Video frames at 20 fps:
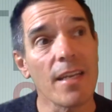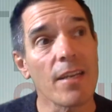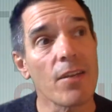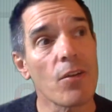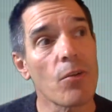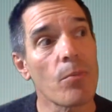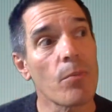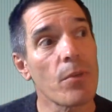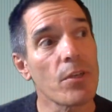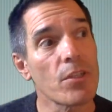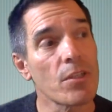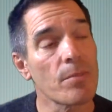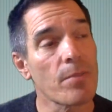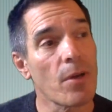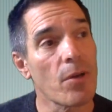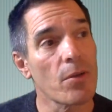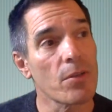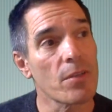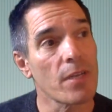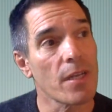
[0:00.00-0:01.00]
know much
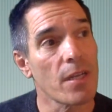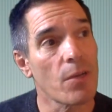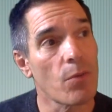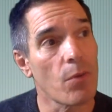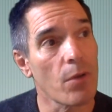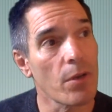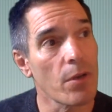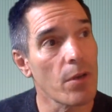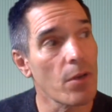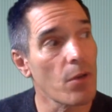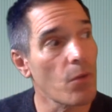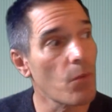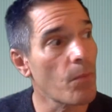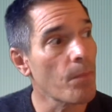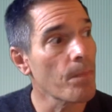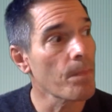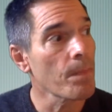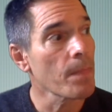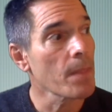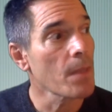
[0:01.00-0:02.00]
about Taekwondo,
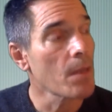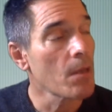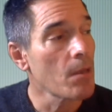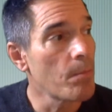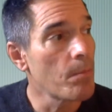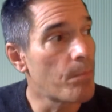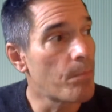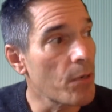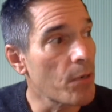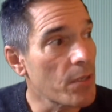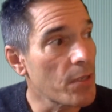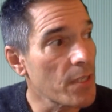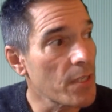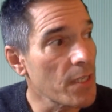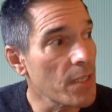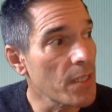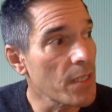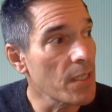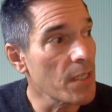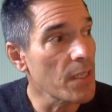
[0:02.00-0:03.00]
but
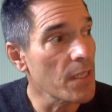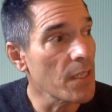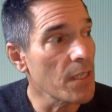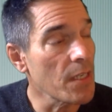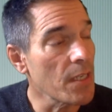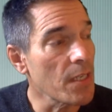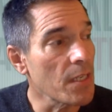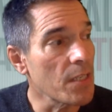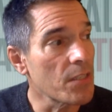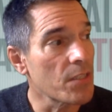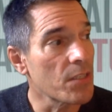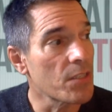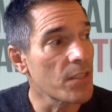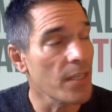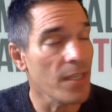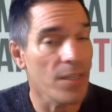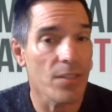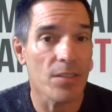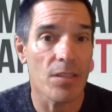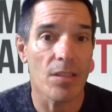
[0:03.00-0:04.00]
he
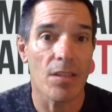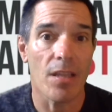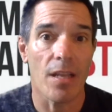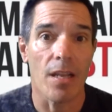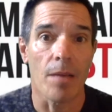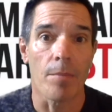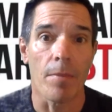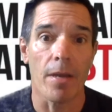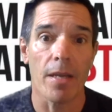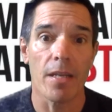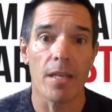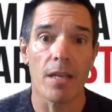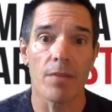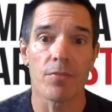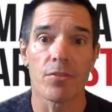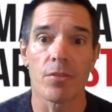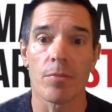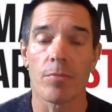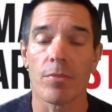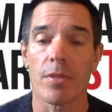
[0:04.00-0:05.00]
suggested that I might have
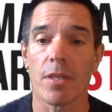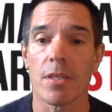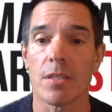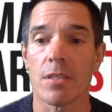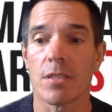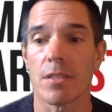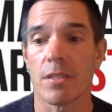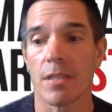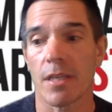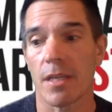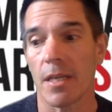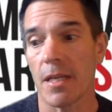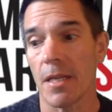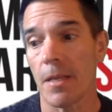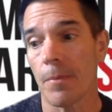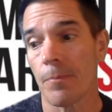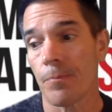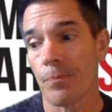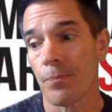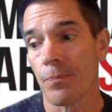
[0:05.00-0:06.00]
something to say,
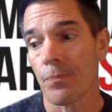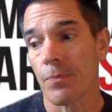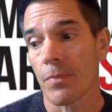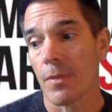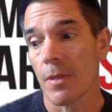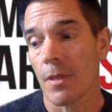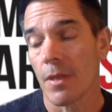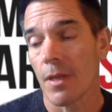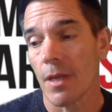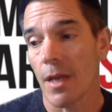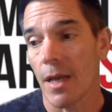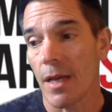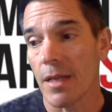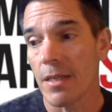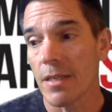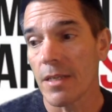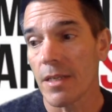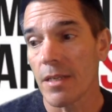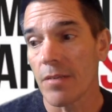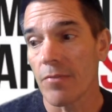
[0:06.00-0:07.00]
and
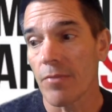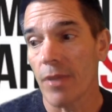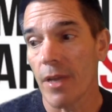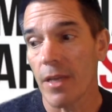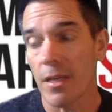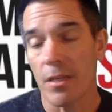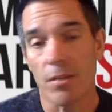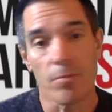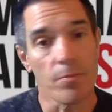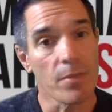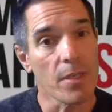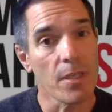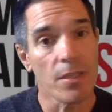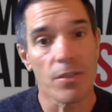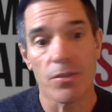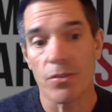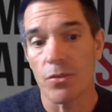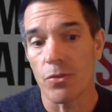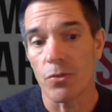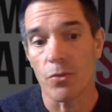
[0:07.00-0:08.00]
he invited me
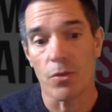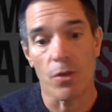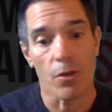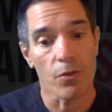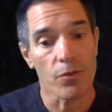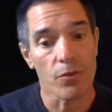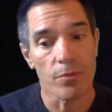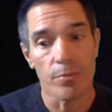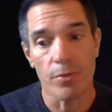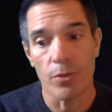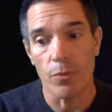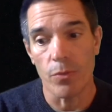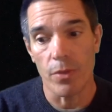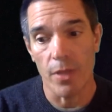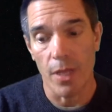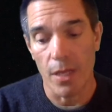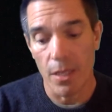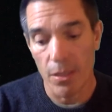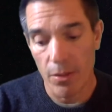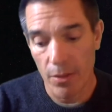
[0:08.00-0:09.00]
to contribute with
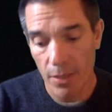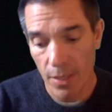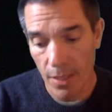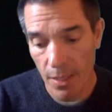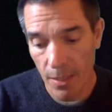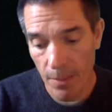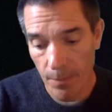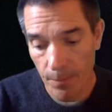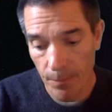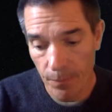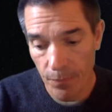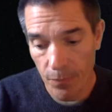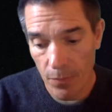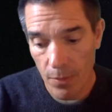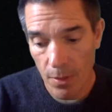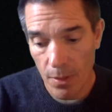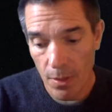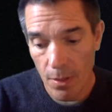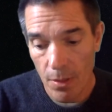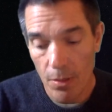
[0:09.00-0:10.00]
anything
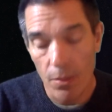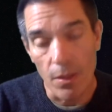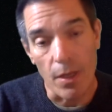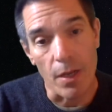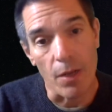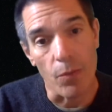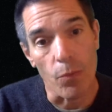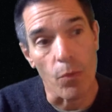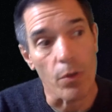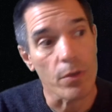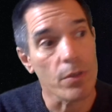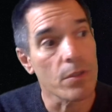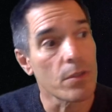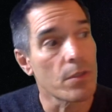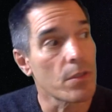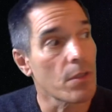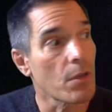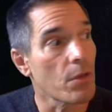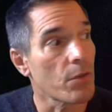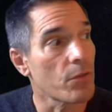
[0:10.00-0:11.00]
that I wanted
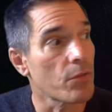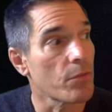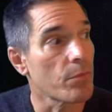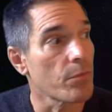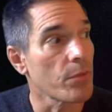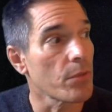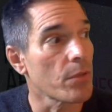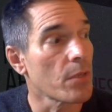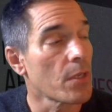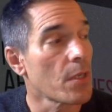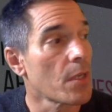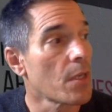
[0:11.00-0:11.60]
to contribute.